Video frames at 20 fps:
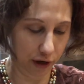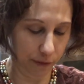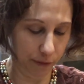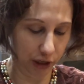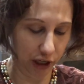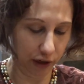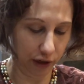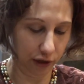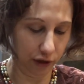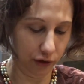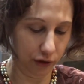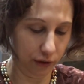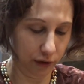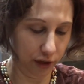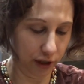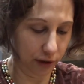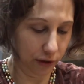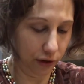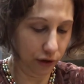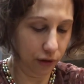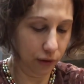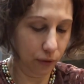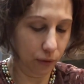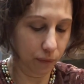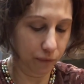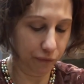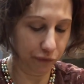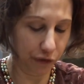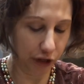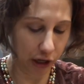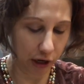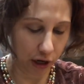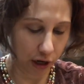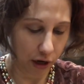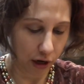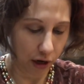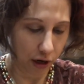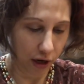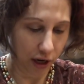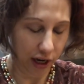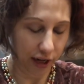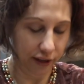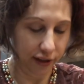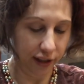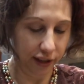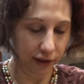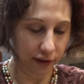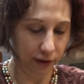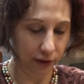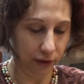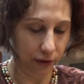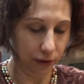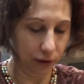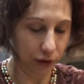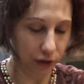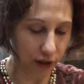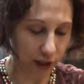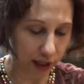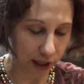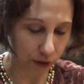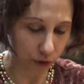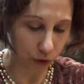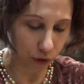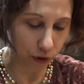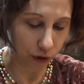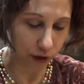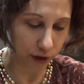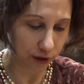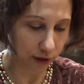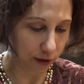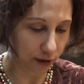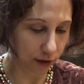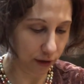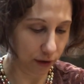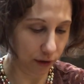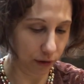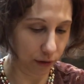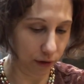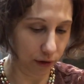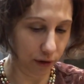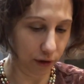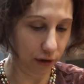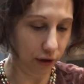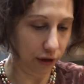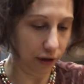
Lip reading: I'm not gonna do that. So I think this looks as good as it's gonna look.